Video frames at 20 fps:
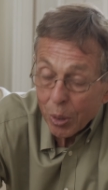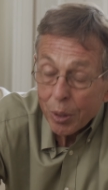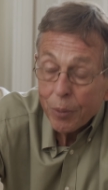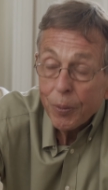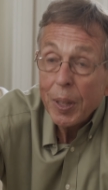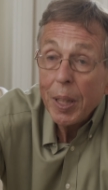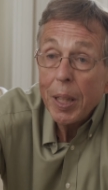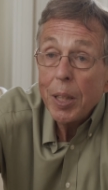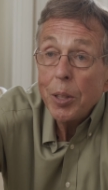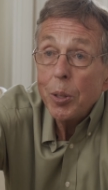
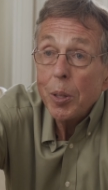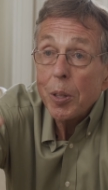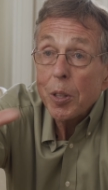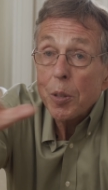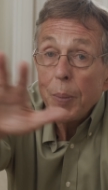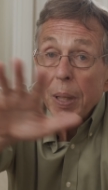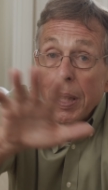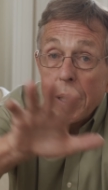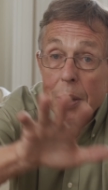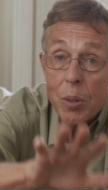Birth of a
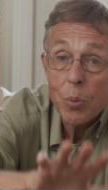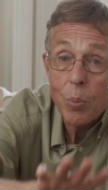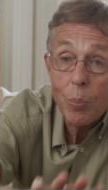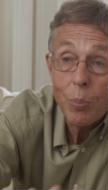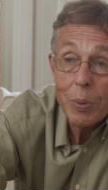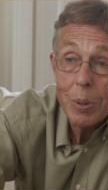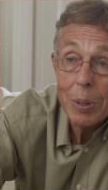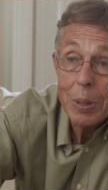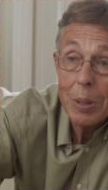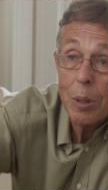Nation has made
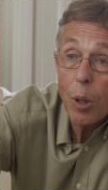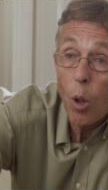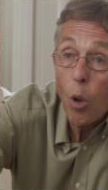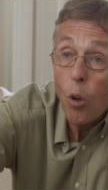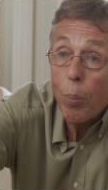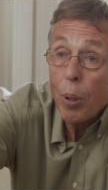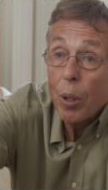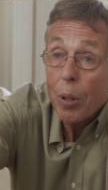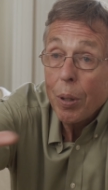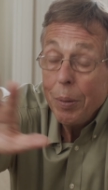its
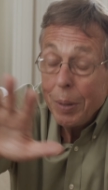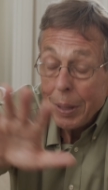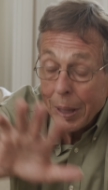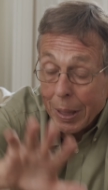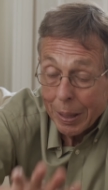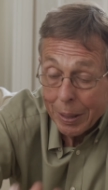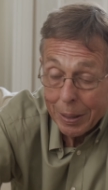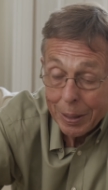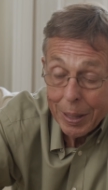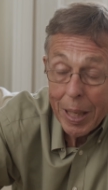global
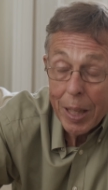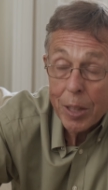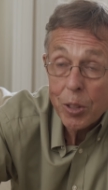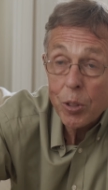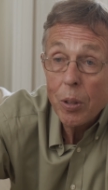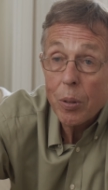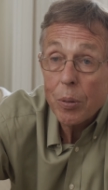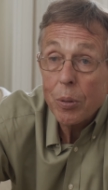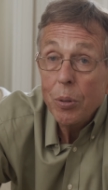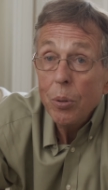and
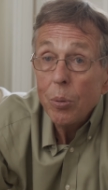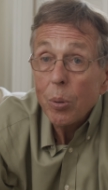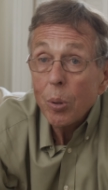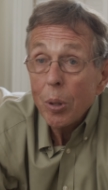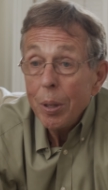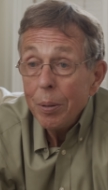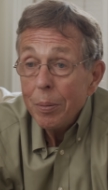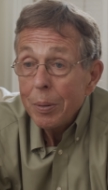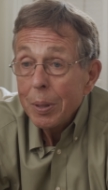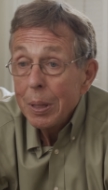national
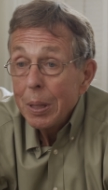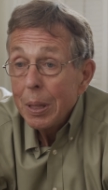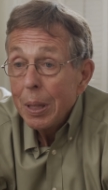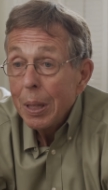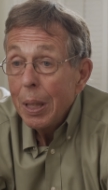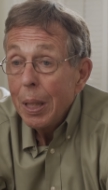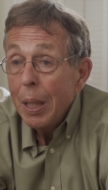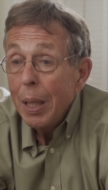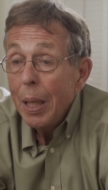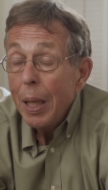tour.
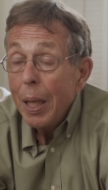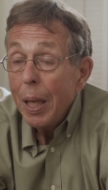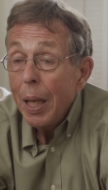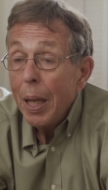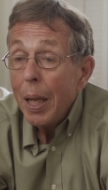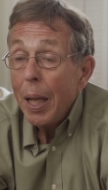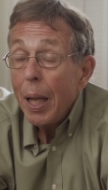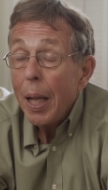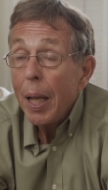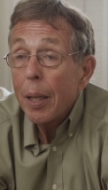
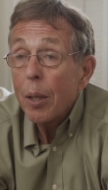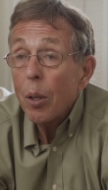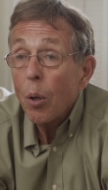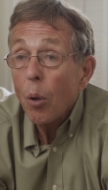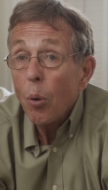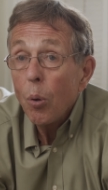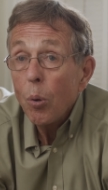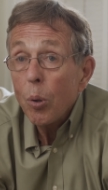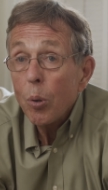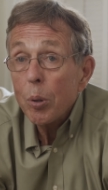
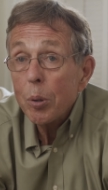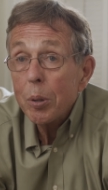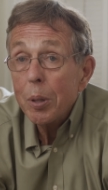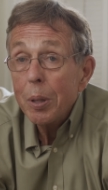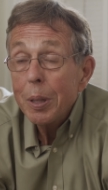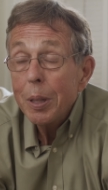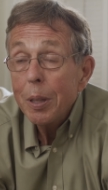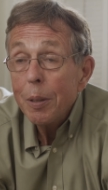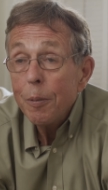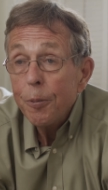And
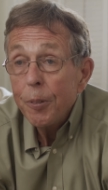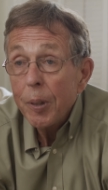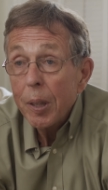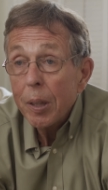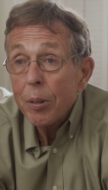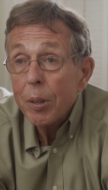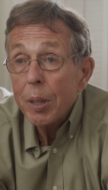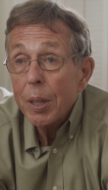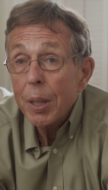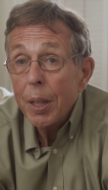old
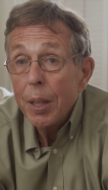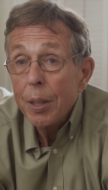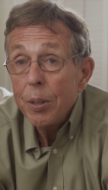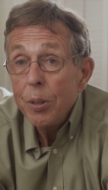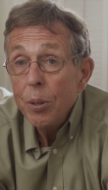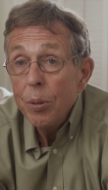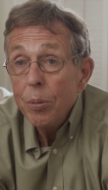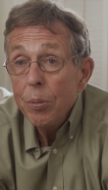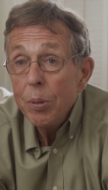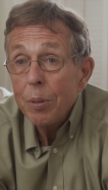Confederate
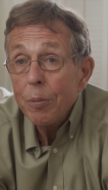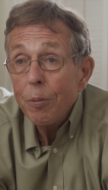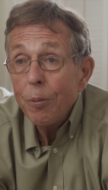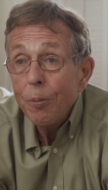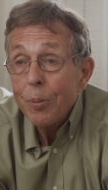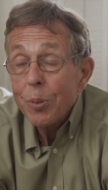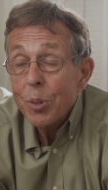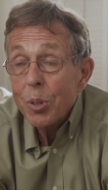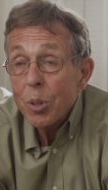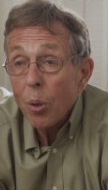and
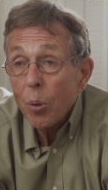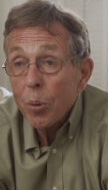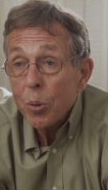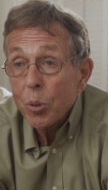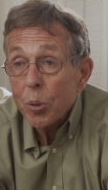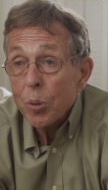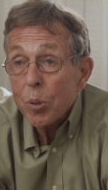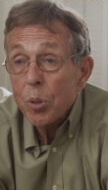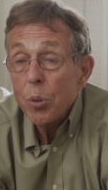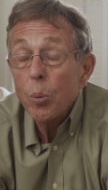Union
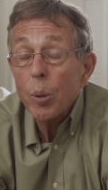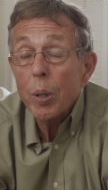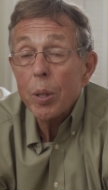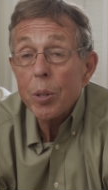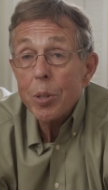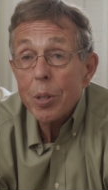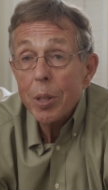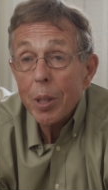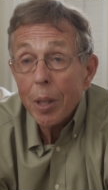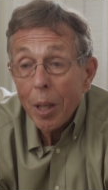soldiers who
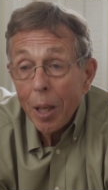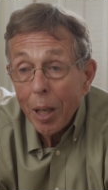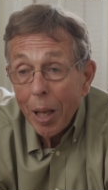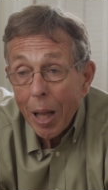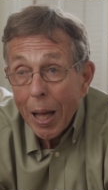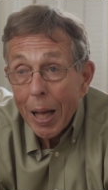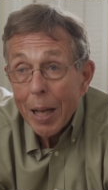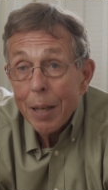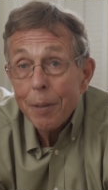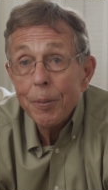are still
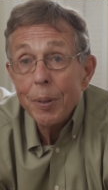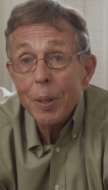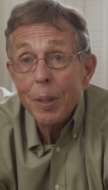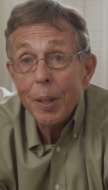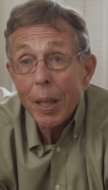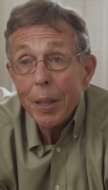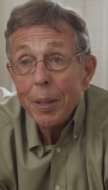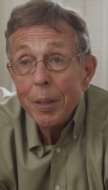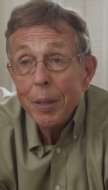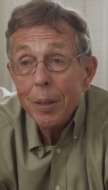alive
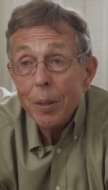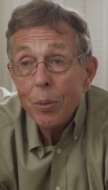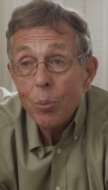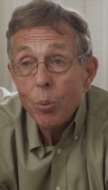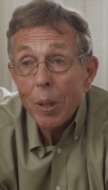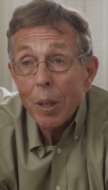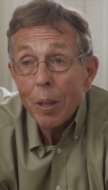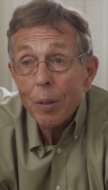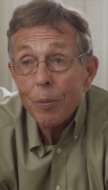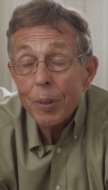in
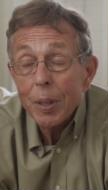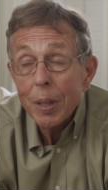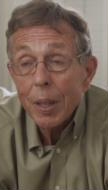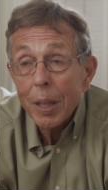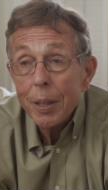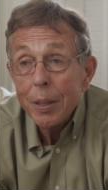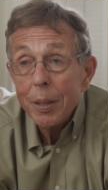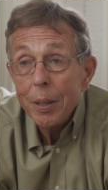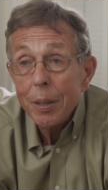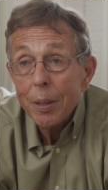1912
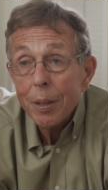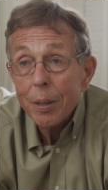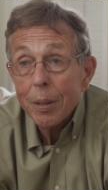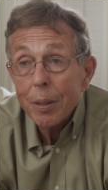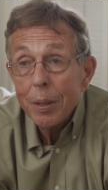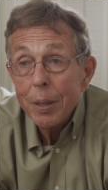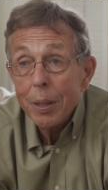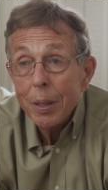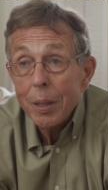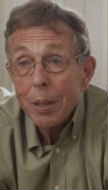and
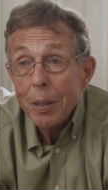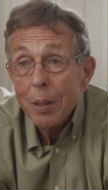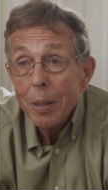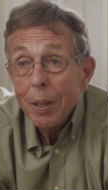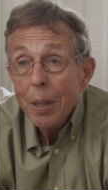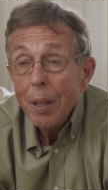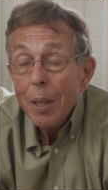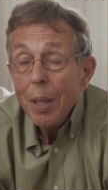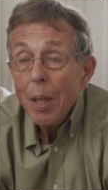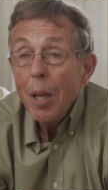1913
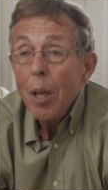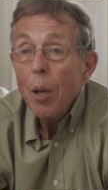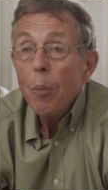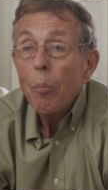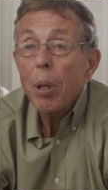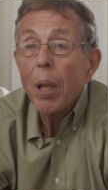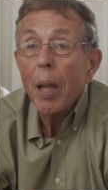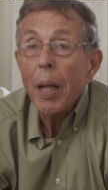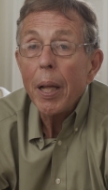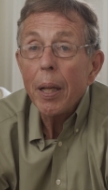
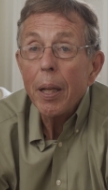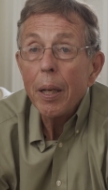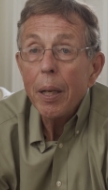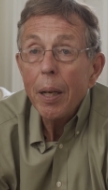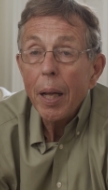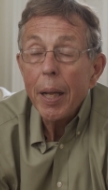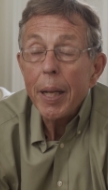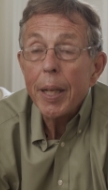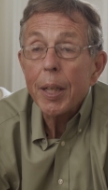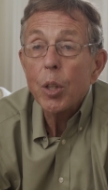
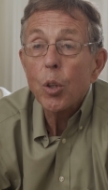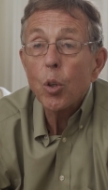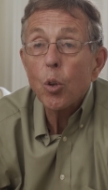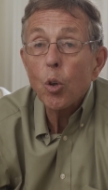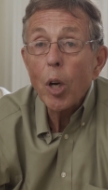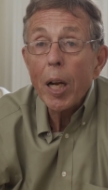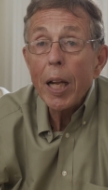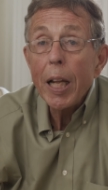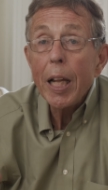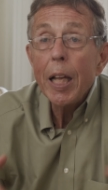plan a
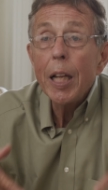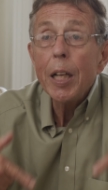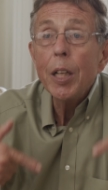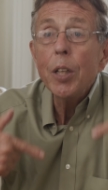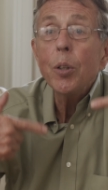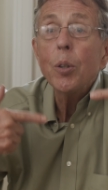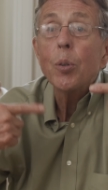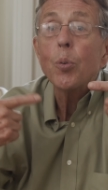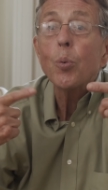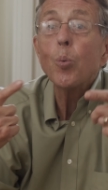
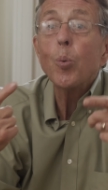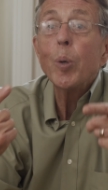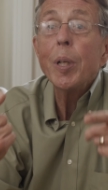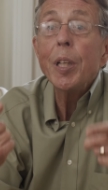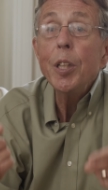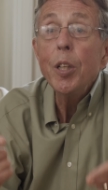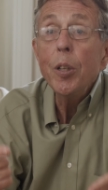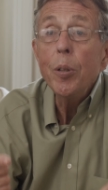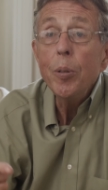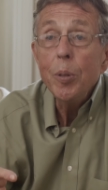grand
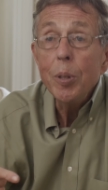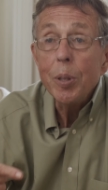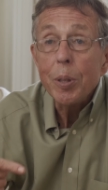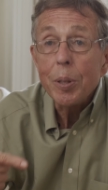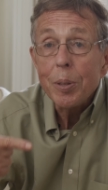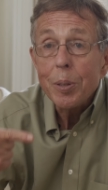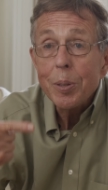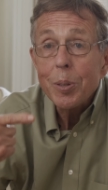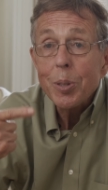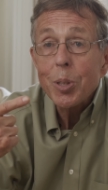
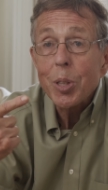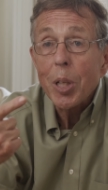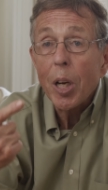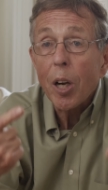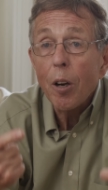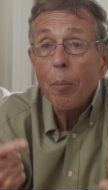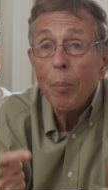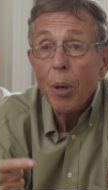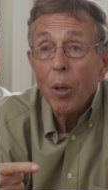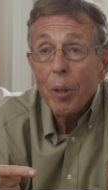reunion
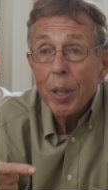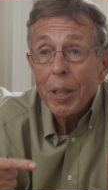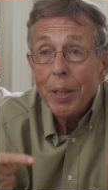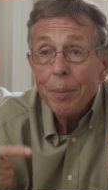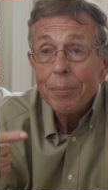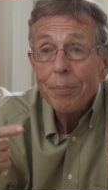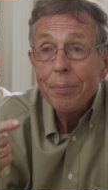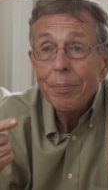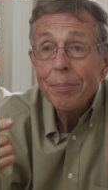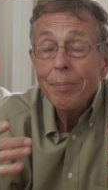
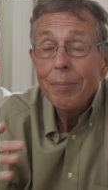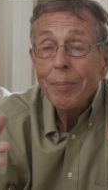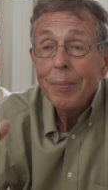ceremony